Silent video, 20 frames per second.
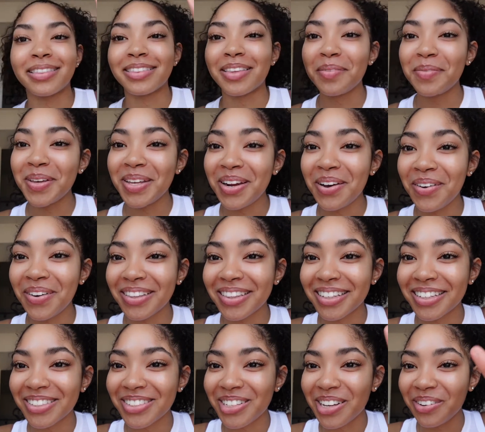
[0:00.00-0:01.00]
Let me know in the
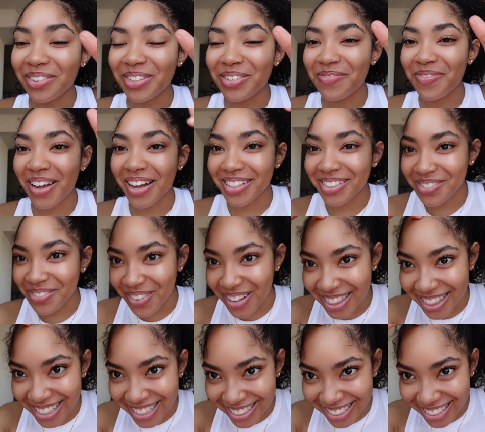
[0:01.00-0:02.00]
description box
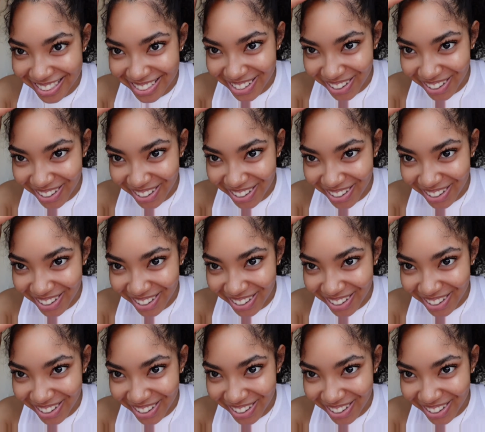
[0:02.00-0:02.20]
what this is